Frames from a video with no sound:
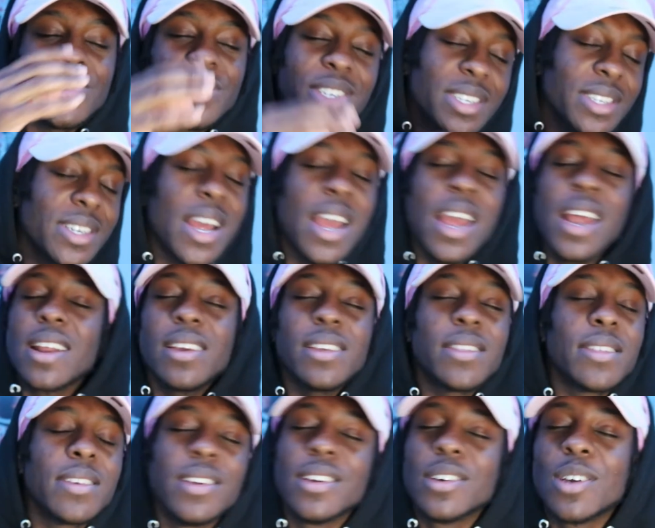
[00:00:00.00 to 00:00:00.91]
just
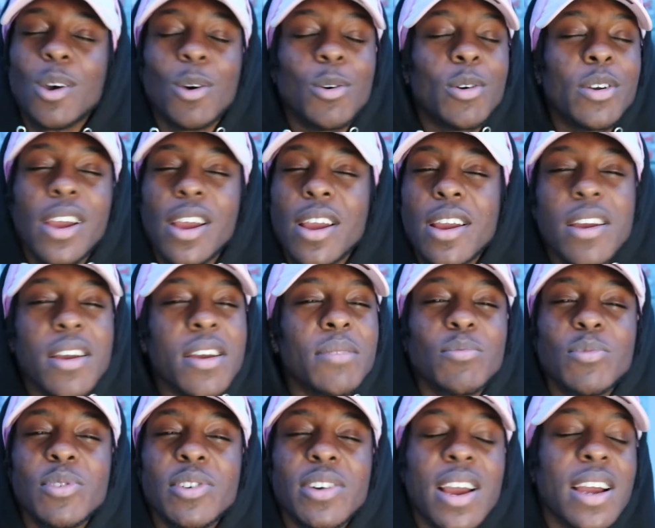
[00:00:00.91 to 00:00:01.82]
anything, okay?
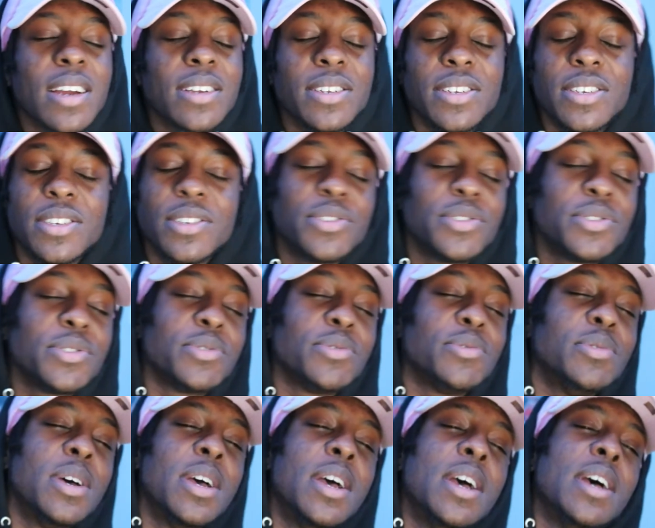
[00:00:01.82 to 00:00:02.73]
I'm reacting
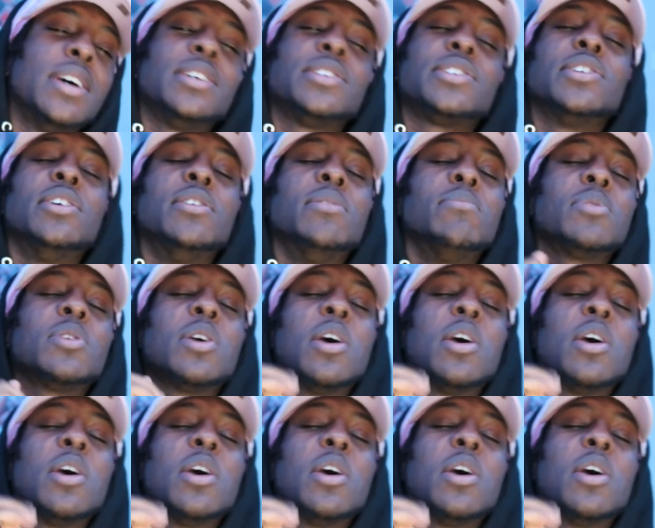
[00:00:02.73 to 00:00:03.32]
to some